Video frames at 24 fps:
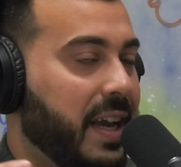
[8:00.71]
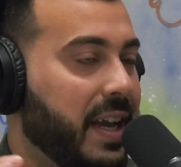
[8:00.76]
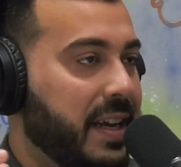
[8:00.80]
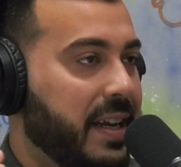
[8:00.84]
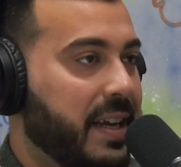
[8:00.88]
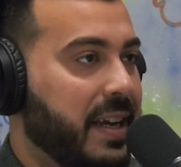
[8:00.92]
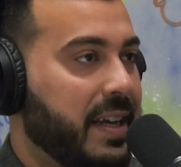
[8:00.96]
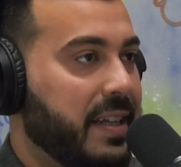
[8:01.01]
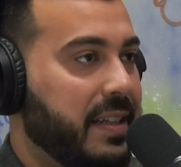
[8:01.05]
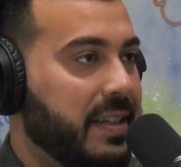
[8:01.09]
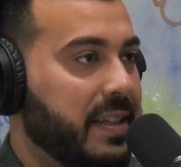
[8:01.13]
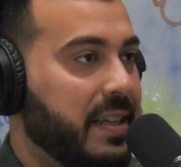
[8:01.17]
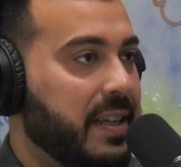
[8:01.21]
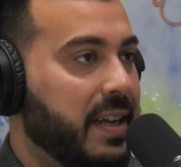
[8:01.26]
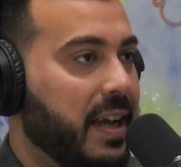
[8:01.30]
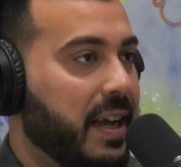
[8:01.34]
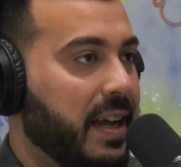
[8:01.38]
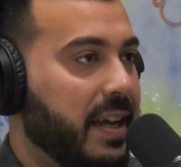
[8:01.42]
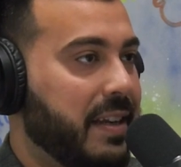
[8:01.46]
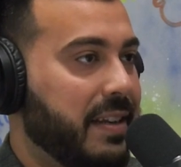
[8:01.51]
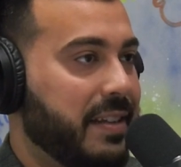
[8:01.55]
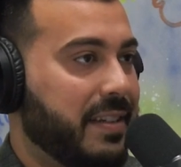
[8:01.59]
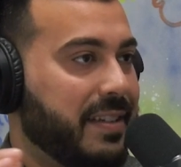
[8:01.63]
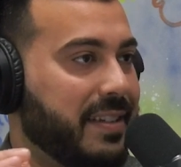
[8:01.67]

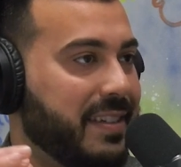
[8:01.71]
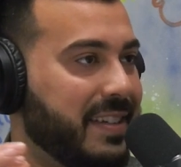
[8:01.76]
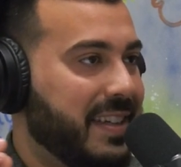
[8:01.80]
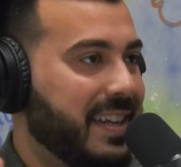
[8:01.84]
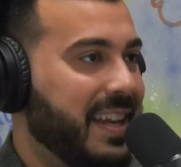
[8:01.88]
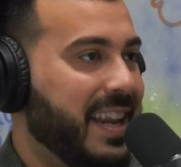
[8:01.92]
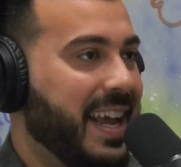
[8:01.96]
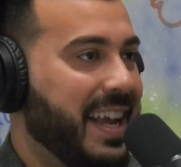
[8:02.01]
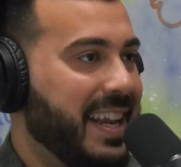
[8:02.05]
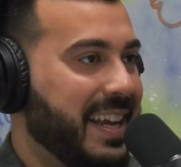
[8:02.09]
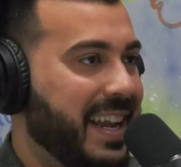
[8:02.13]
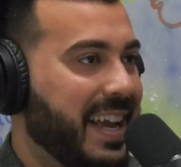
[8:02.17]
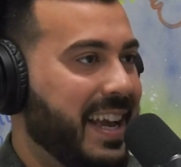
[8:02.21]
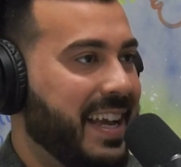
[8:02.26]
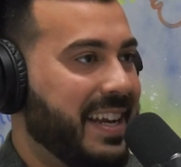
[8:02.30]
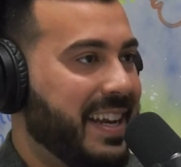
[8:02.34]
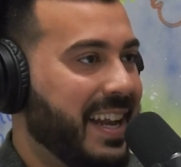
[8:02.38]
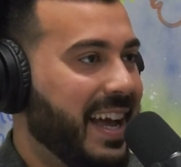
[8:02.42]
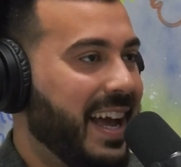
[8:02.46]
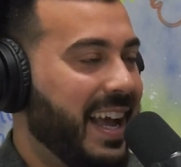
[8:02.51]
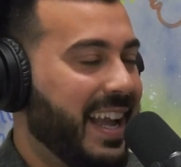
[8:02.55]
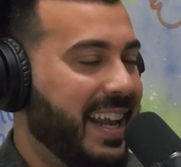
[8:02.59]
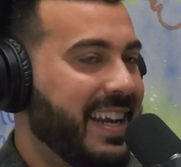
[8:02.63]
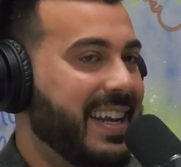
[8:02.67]

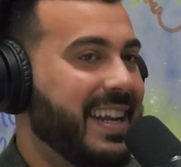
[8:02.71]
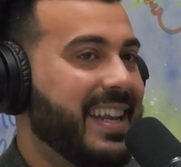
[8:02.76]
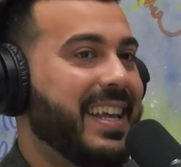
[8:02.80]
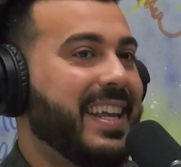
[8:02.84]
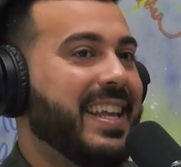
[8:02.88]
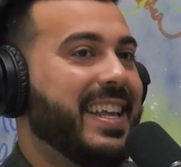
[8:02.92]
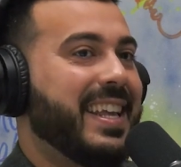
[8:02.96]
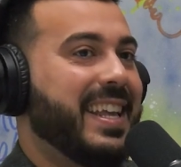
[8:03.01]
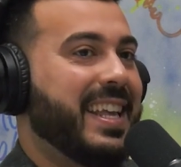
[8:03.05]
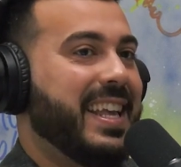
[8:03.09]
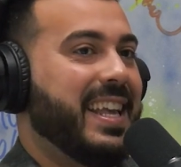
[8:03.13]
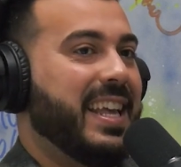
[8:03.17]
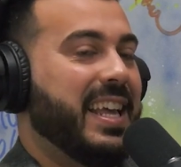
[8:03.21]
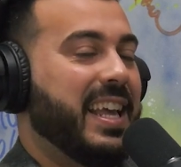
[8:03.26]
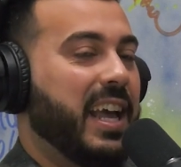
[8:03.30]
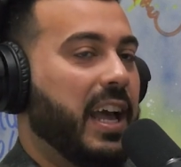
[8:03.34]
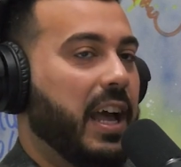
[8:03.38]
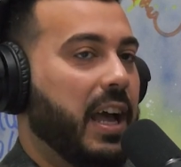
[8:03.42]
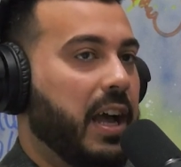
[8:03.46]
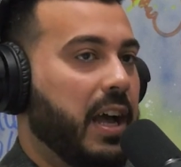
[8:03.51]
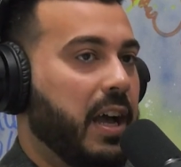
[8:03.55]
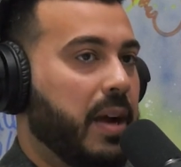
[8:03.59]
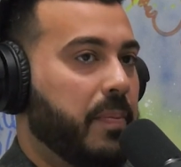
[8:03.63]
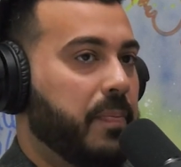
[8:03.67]
$999,999,
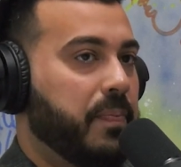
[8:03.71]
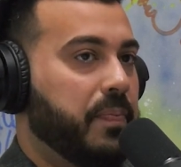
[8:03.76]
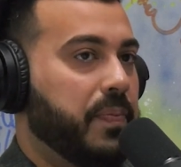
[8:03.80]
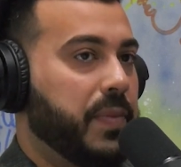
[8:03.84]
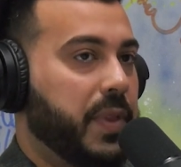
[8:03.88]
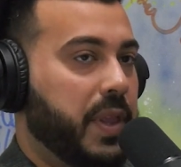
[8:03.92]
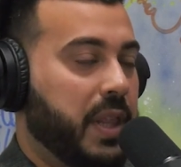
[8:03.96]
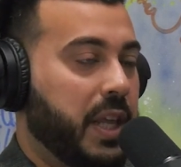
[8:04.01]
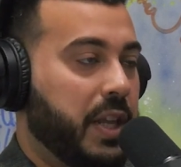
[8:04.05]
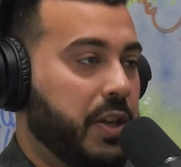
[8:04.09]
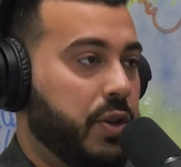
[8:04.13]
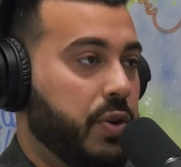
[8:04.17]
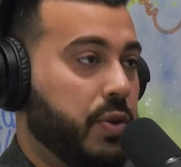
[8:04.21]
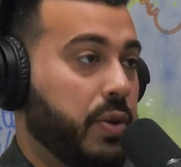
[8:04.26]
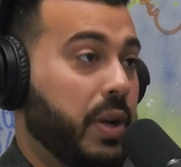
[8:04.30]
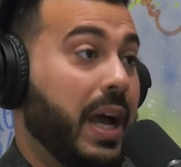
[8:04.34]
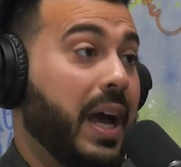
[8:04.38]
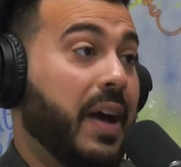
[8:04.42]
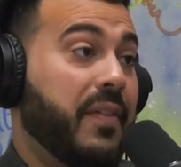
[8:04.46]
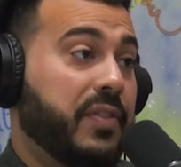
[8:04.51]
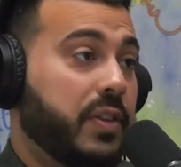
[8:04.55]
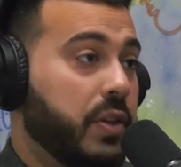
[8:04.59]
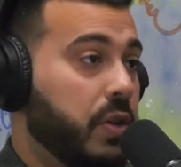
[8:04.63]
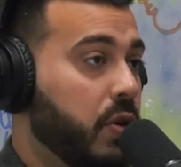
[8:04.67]
then you'd
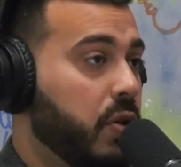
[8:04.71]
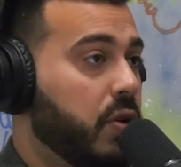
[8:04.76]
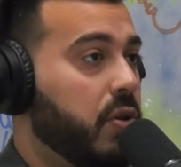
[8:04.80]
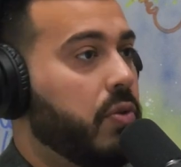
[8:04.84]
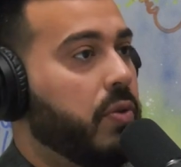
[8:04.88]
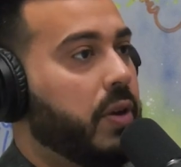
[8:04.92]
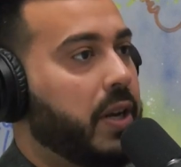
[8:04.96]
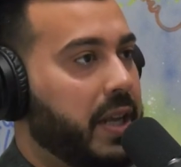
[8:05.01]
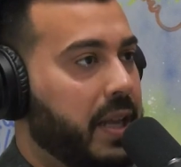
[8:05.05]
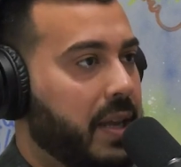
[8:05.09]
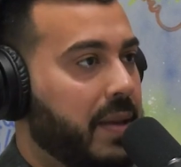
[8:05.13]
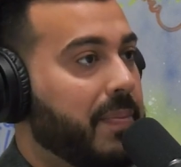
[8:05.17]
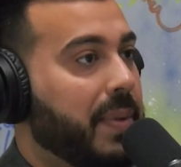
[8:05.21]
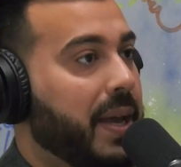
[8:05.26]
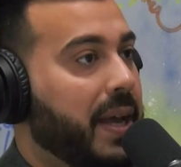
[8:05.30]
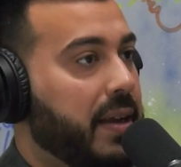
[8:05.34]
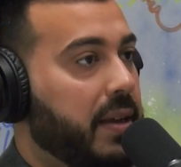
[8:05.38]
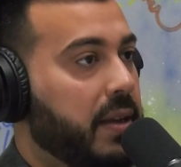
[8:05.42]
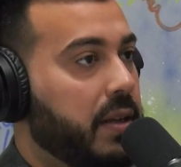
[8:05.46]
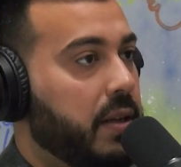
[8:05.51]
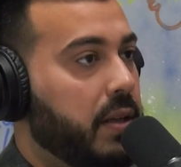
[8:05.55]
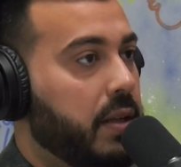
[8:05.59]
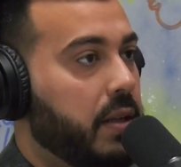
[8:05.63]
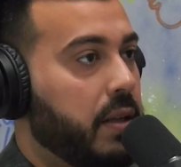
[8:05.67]
have to go to an A
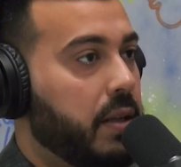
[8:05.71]
bank.